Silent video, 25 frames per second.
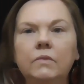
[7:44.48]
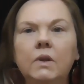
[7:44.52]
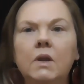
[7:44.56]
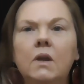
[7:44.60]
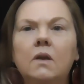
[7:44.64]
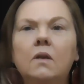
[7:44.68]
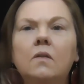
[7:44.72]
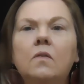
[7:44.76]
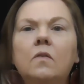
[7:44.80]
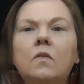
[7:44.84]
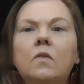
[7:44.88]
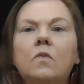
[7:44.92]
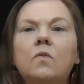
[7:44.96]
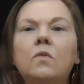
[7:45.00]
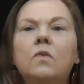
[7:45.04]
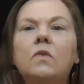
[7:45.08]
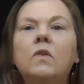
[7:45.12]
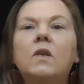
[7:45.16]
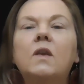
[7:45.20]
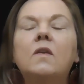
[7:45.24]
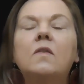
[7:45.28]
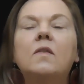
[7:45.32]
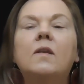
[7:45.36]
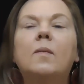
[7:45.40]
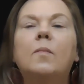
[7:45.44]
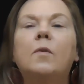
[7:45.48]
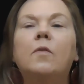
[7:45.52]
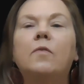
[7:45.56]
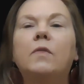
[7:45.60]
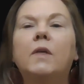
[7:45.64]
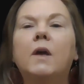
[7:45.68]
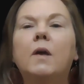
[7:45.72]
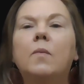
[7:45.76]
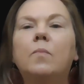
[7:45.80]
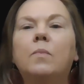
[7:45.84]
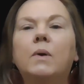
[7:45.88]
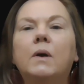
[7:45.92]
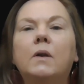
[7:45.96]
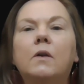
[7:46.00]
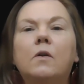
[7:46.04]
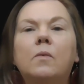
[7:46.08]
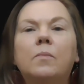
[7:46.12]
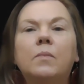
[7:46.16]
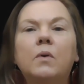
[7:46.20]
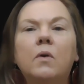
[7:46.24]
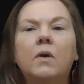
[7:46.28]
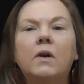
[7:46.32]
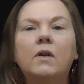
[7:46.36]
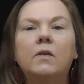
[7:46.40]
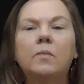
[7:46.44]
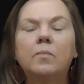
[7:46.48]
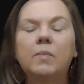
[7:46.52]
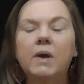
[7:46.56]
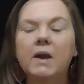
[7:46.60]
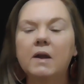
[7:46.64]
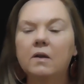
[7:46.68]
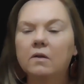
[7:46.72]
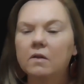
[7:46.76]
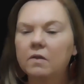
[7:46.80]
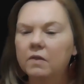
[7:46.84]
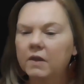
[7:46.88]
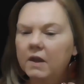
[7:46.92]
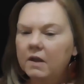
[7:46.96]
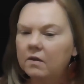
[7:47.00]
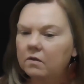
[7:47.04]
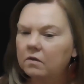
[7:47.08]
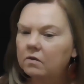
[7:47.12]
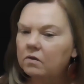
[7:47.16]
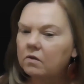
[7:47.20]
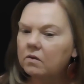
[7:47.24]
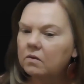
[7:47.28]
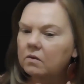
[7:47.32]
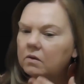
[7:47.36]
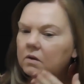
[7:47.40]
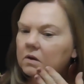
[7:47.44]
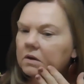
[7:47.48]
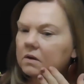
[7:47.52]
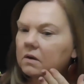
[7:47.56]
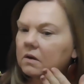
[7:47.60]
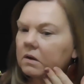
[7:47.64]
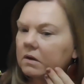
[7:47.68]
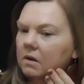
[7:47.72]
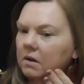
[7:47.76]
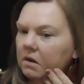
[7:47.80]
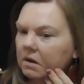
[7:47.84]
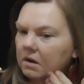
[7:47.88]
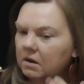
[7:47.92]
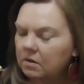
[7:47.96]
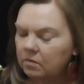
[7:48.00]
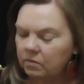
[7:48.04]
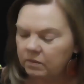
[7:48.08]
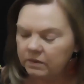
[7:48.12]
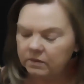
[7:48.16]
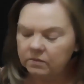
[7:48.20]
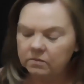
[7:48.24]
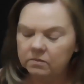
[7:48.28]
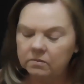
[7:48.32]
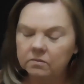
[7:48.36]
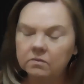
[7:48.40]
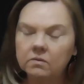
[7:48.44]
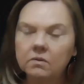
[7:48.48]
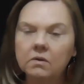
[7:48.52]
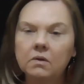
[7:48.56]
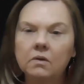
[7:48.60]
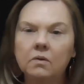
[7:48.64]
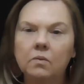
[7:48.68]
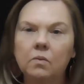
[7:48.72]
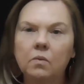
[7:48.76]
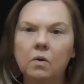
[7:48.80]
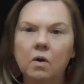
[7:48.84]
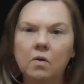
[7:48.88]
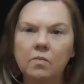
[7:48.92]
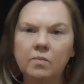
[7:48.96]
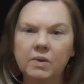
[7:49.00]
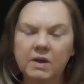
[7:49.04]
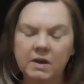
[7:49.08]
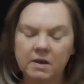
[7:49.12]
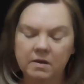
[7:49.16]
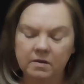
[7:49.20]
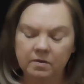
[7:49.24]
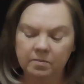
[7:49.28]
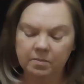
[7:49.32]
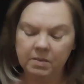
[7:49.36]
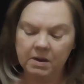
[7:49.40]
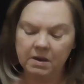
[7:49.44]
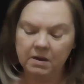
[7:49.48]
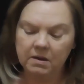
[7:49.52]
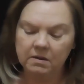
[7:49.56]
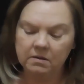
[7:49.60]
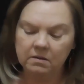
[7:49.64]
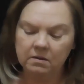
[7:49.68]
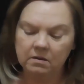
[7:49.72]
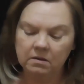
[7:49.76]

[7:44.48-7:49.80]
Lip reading: You can still see some of that, but I'm going to powder that soon. It won't be as bad.